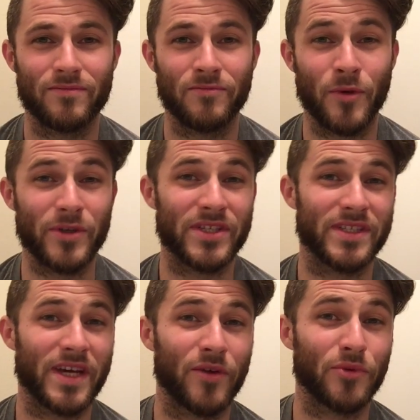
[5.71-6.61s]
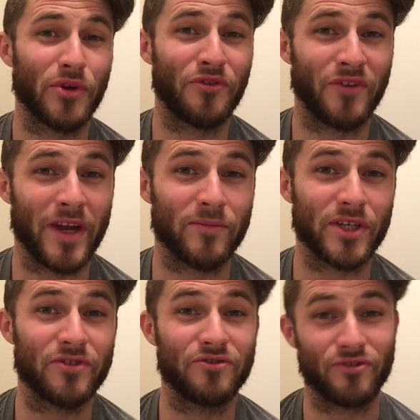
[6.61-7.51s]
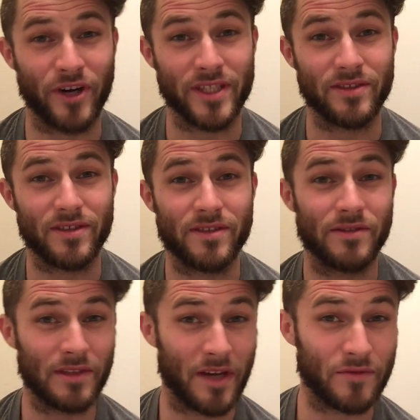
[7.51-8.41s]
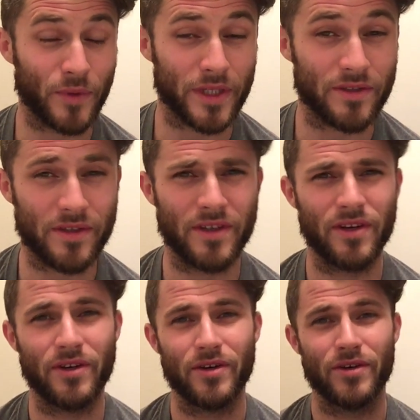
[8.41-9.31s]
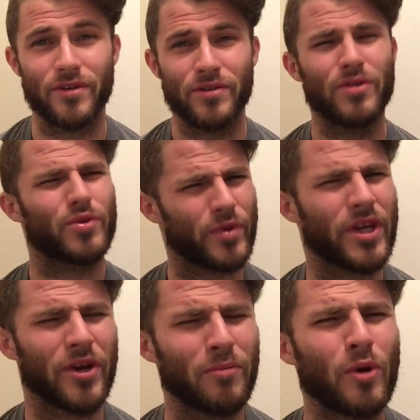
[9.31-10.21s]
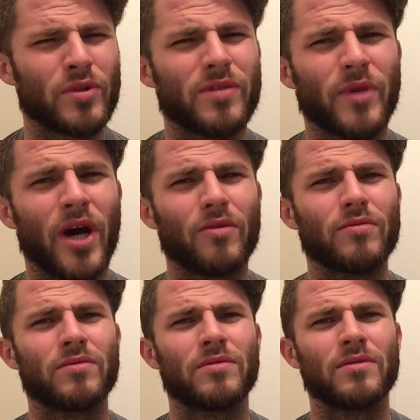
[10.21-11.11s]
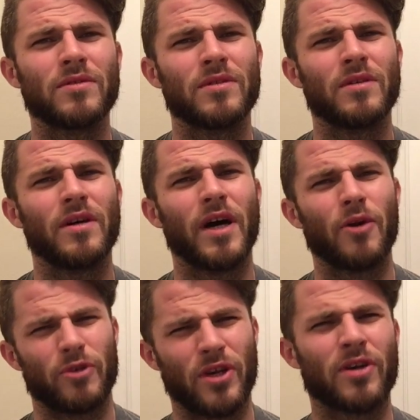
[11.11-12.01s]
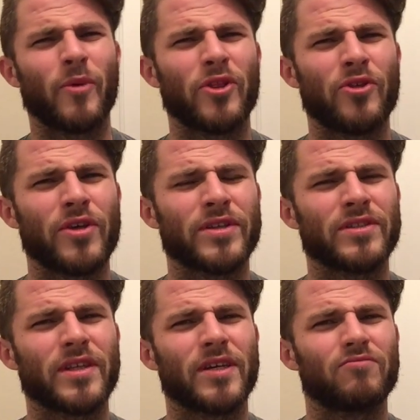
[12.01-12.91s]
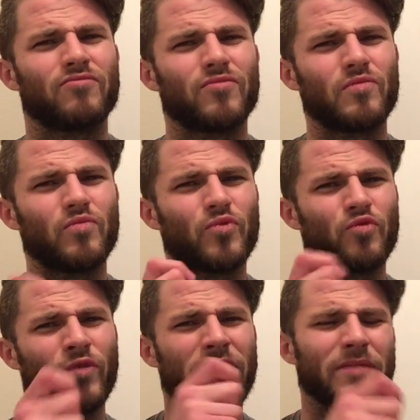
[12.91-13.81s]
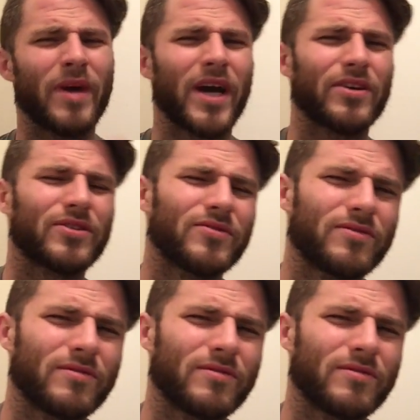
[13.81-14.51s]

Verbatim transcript: when we sit down with our family, friends, loved ones, those we care most about. And we talk about the things that really matter.